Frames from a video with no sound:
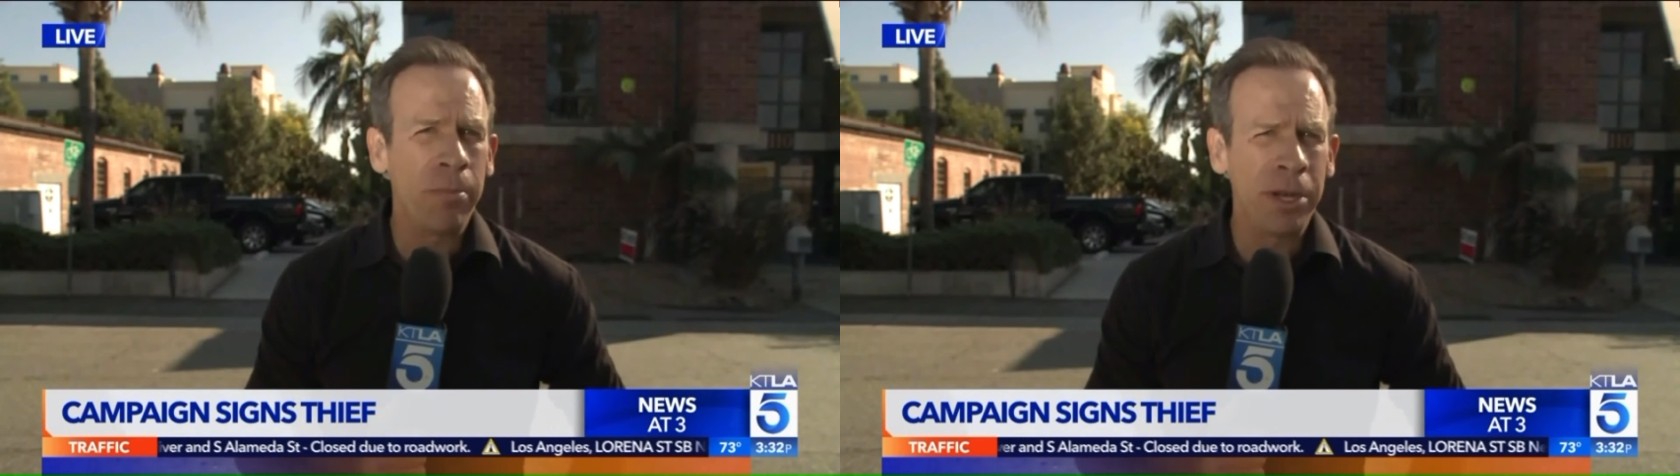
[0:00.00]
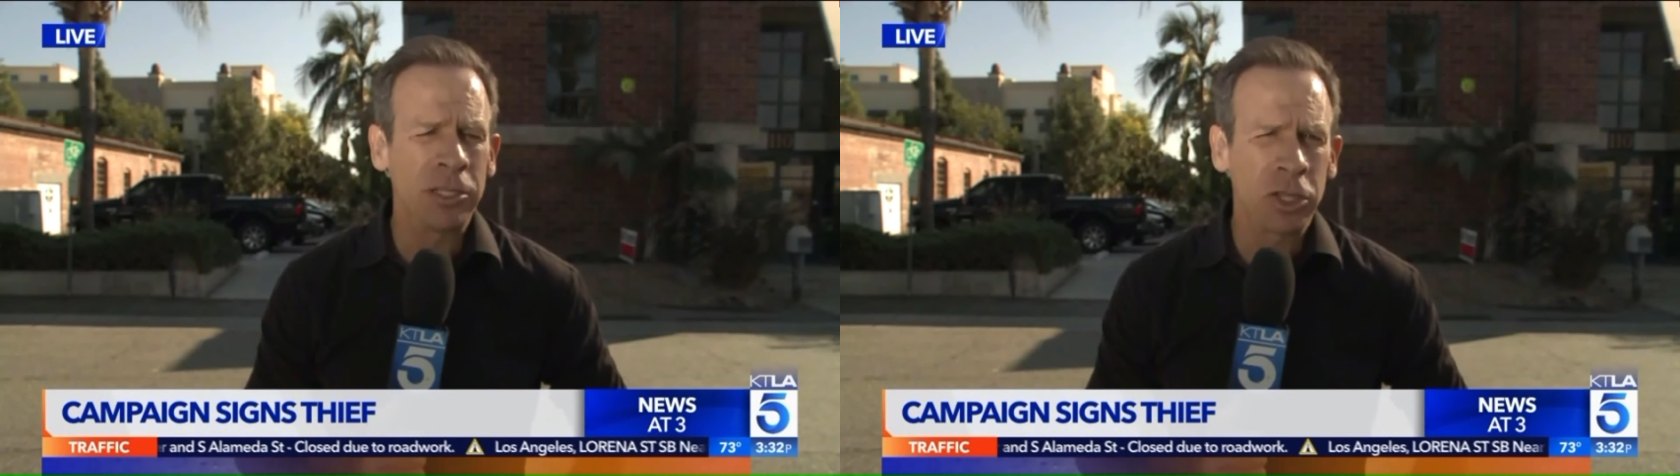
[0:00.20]

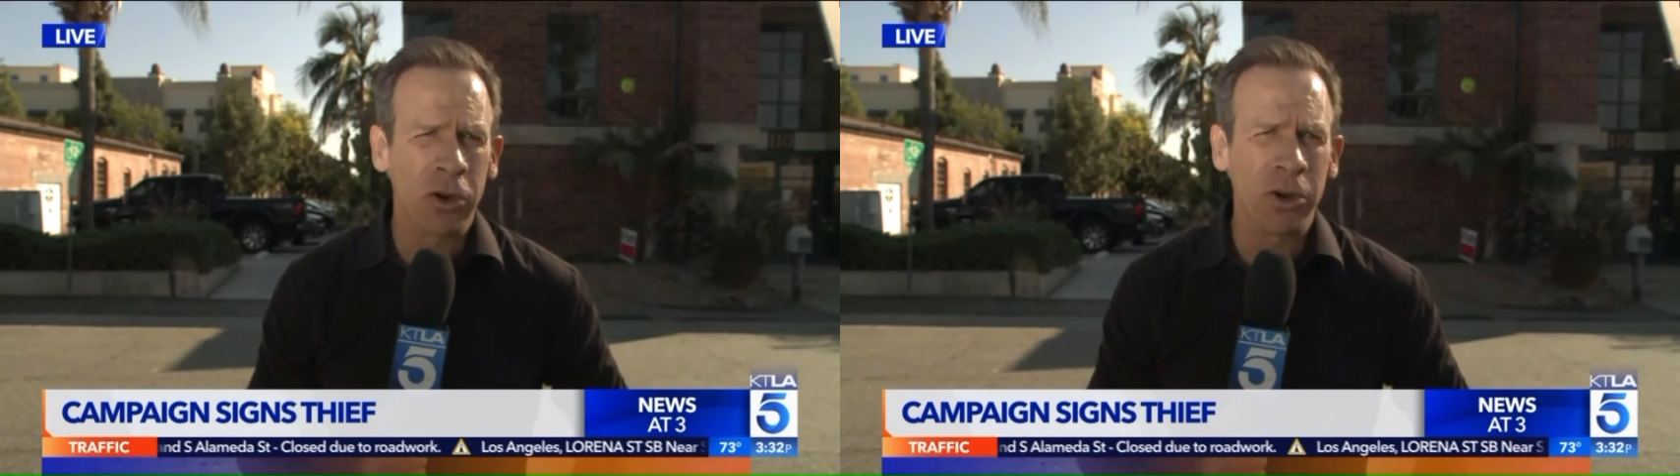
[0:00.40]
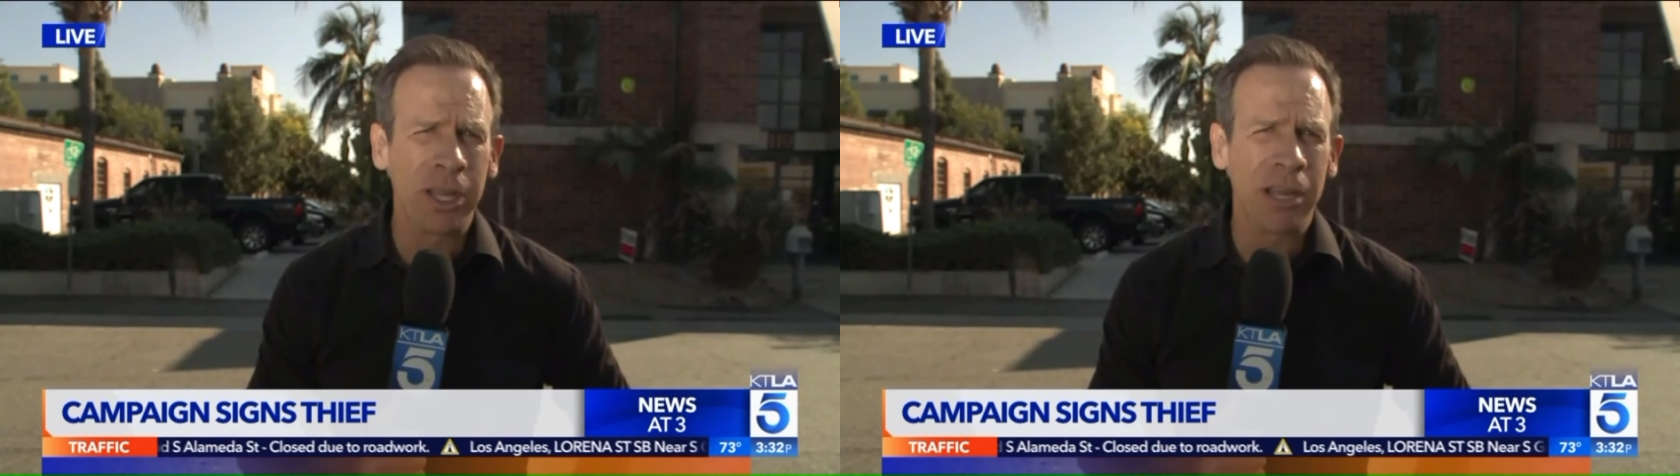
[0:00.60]

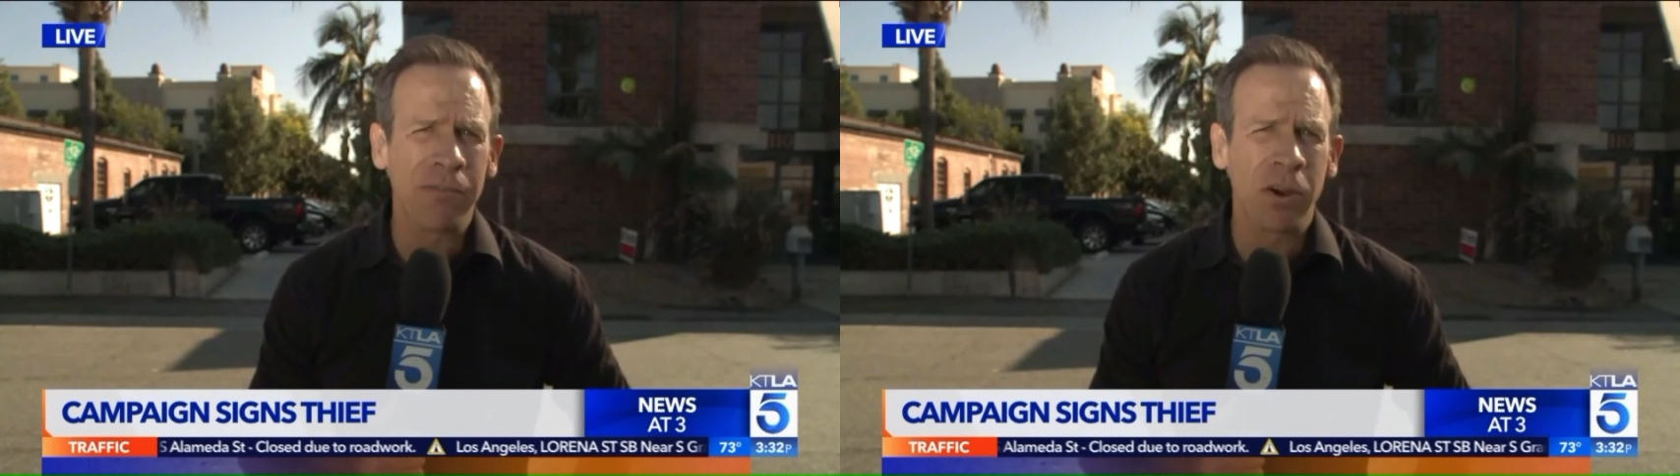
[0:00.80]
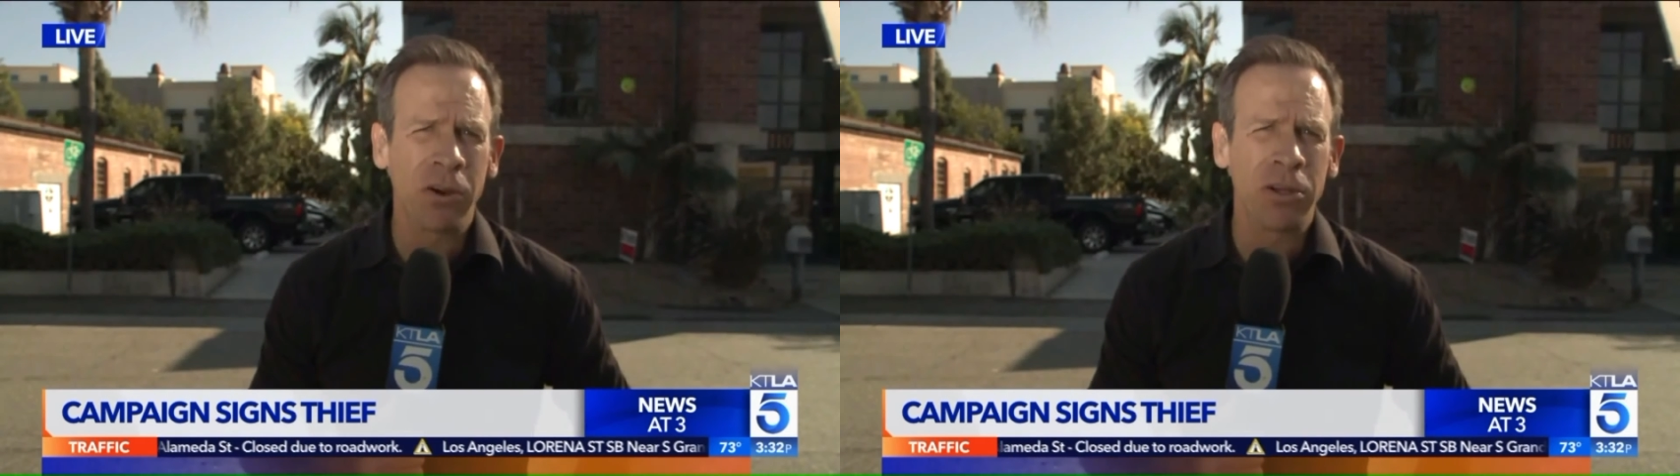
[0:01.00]
attorney of
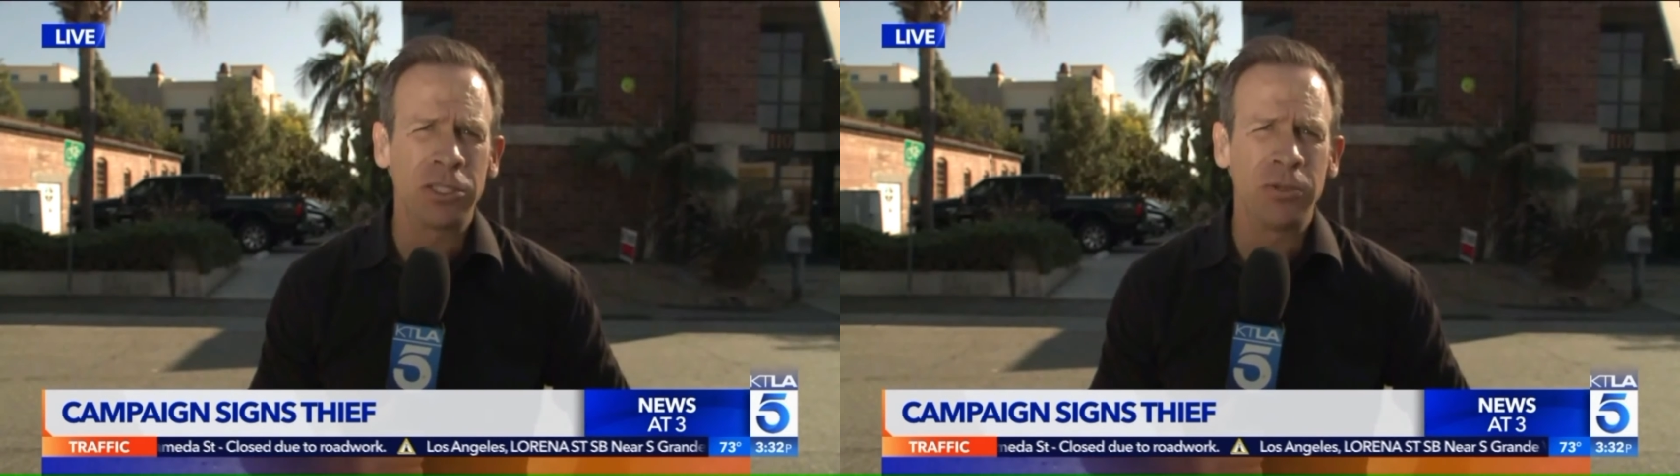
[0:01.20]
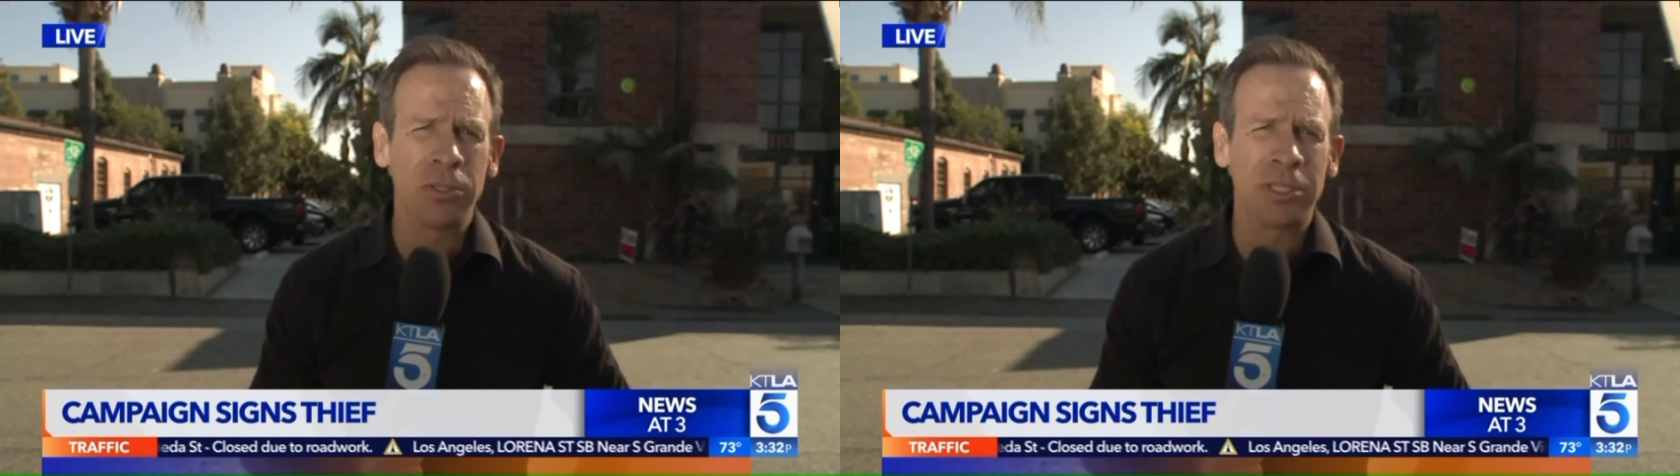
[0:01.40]
hers
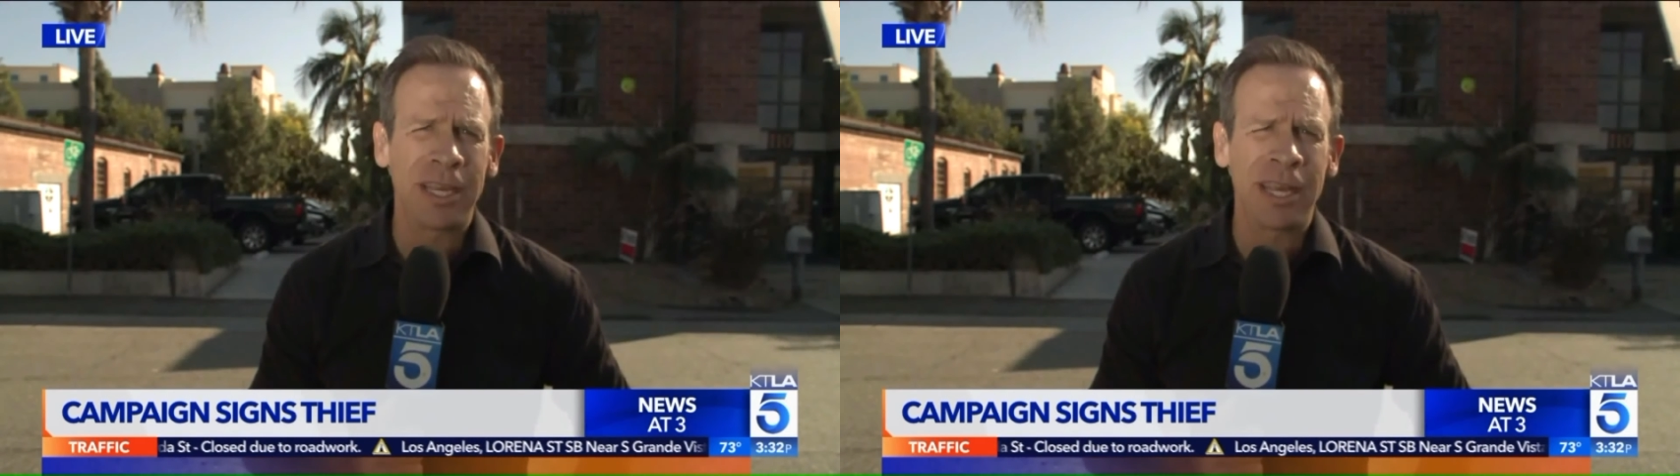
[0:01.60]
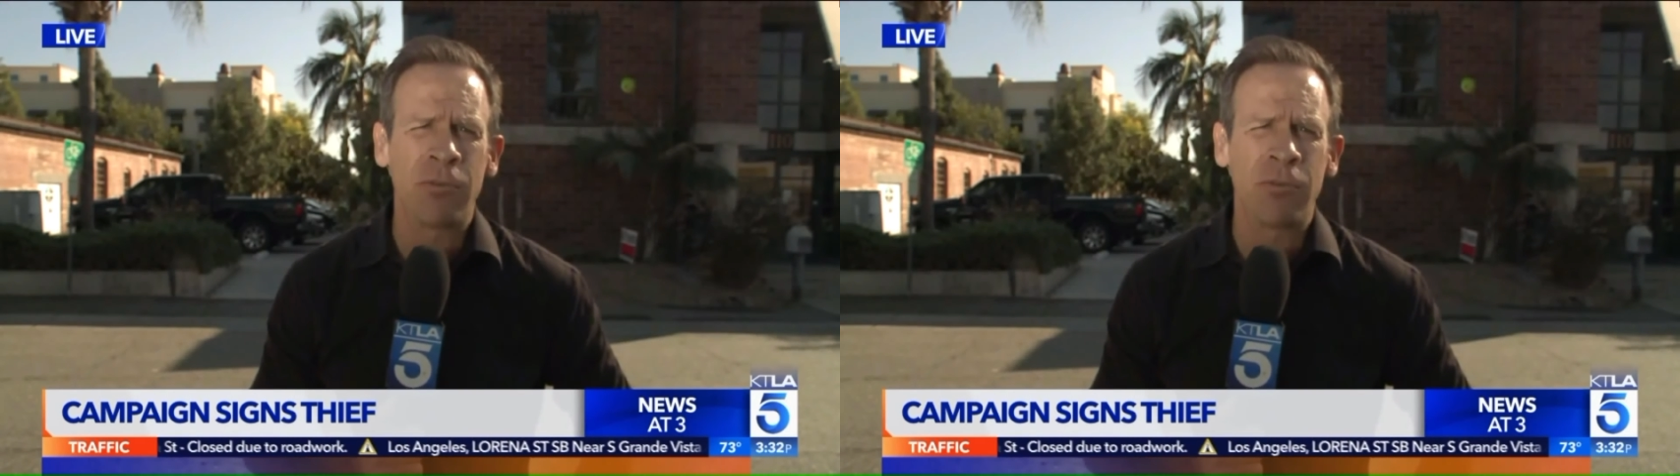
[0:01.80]
who said